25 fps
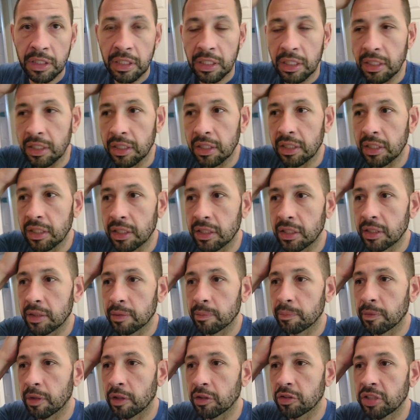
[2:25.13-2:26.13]

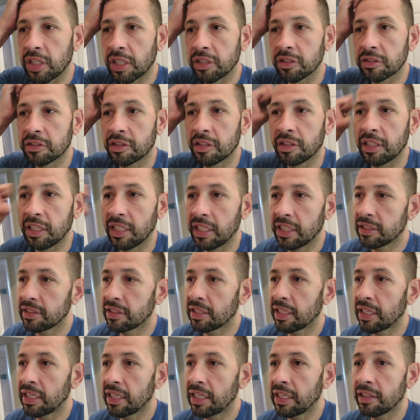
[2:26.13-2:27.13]
No changes to the
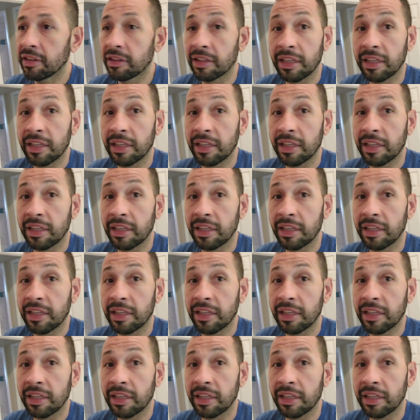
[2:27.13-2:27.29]
intake.